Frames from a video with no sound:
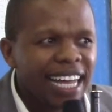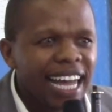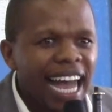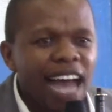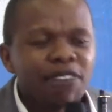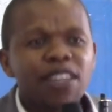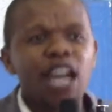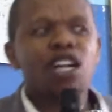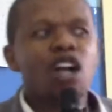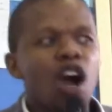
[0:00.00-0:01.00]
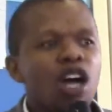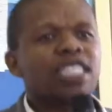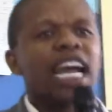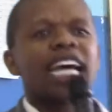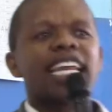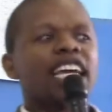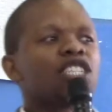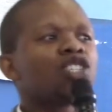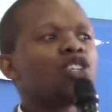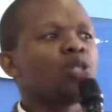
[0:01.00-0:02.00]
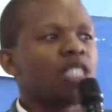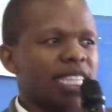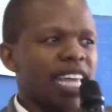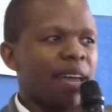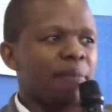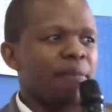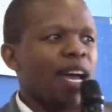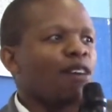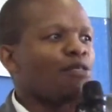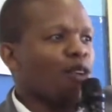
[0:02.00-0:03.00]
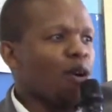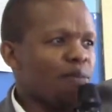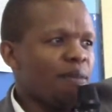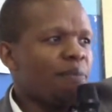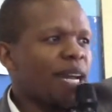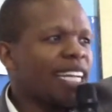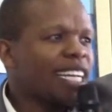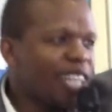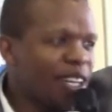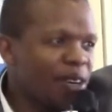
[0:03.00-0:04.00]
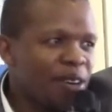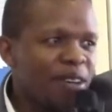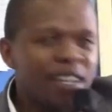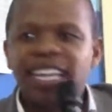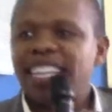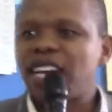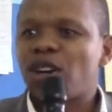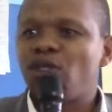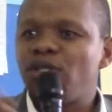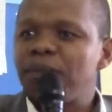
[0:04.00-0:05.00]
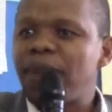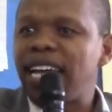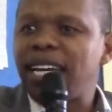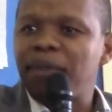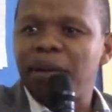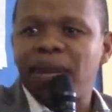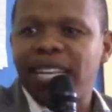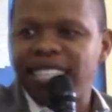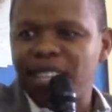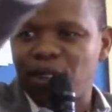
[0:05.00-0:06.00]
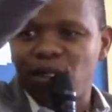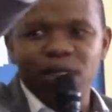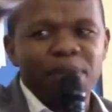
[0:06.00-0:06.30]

After God rescued them from Brother Kiel, the roving mic, my brother, the roving